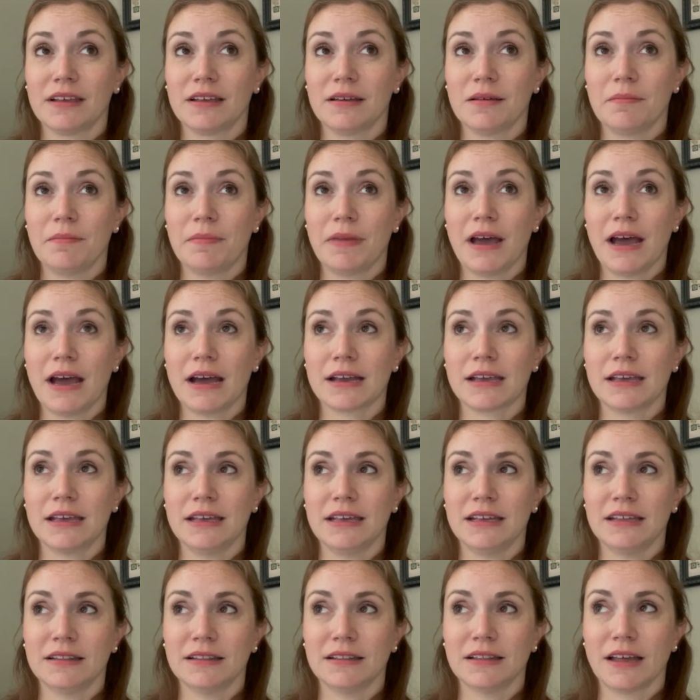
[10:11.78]
back
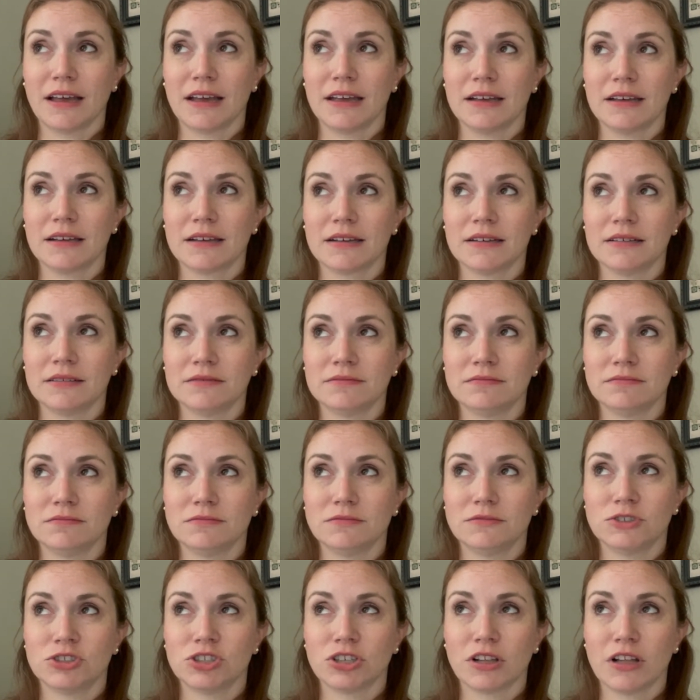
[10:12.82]
in like
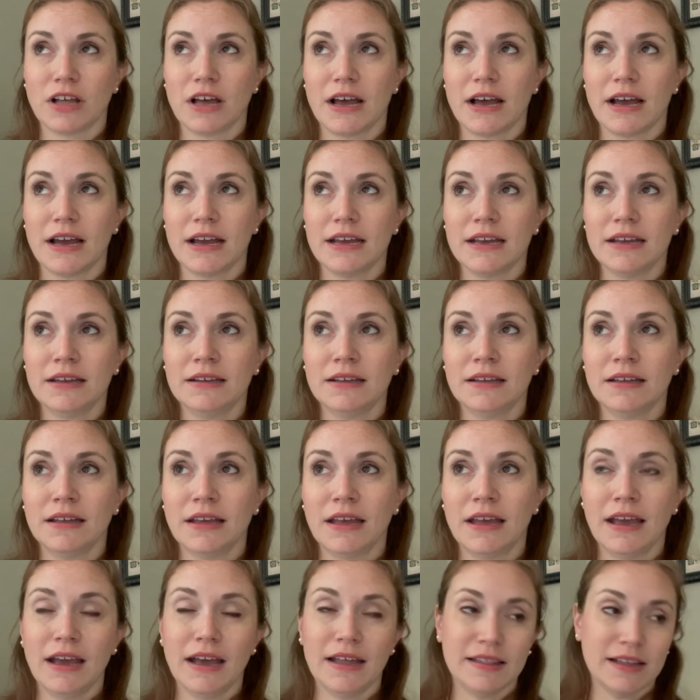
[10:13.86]
July.
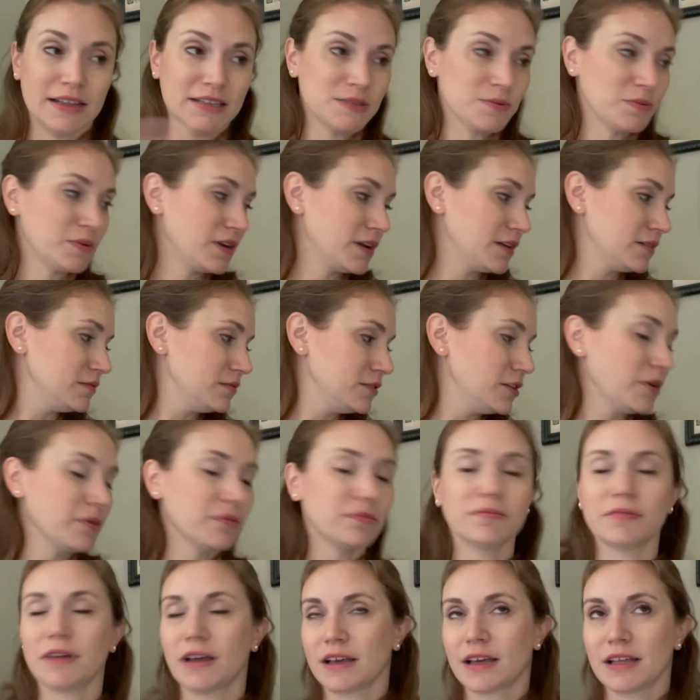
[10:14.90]
And that's when, no,
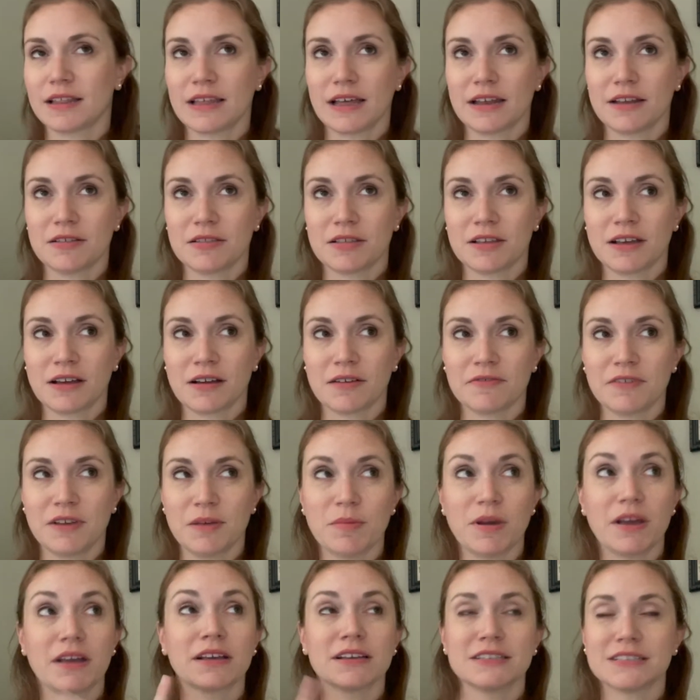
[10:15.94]
I got that other thing off
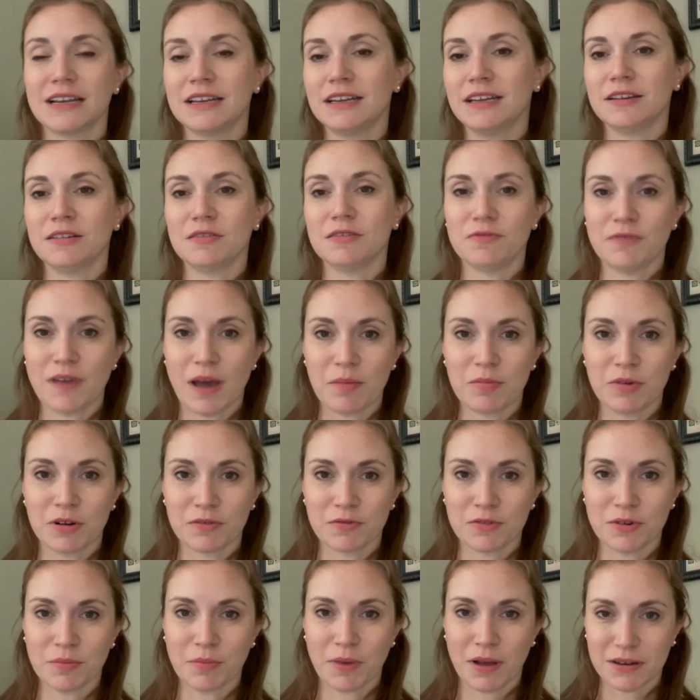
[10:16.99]
eBay because I needed fabric
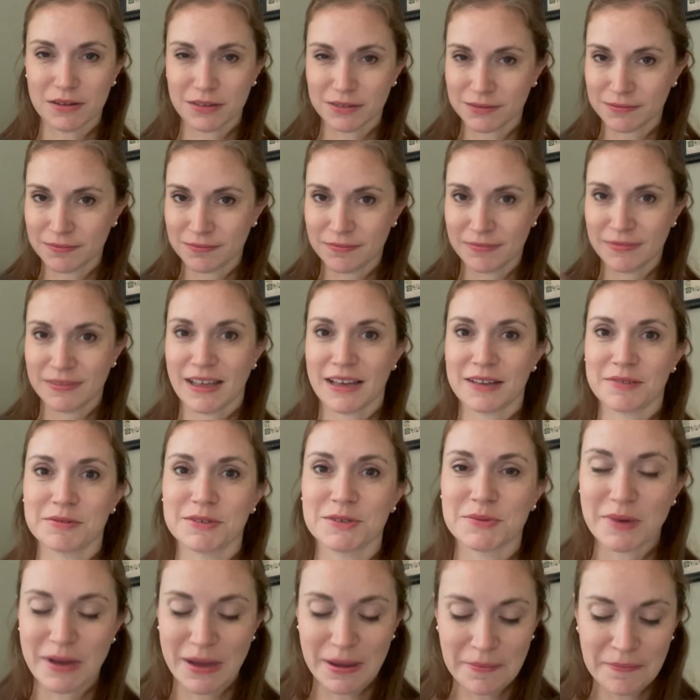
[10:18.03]
for a model. That was
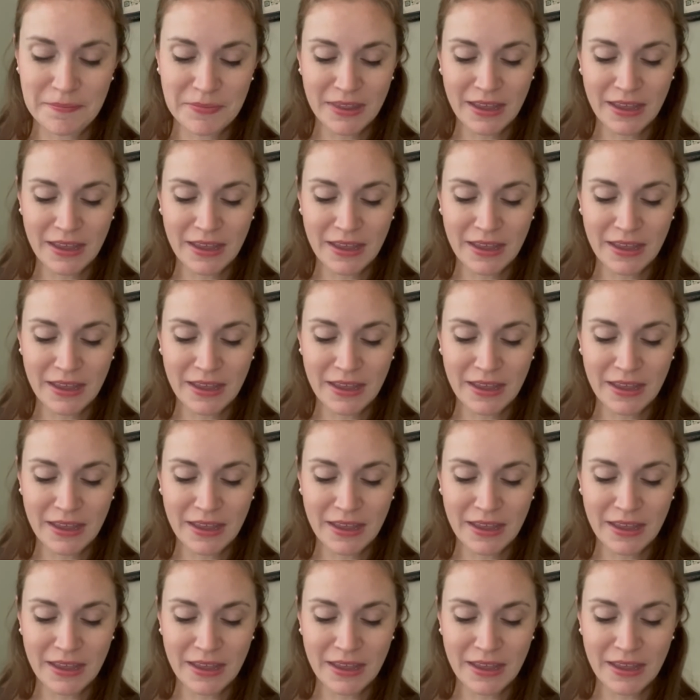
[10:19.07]
why.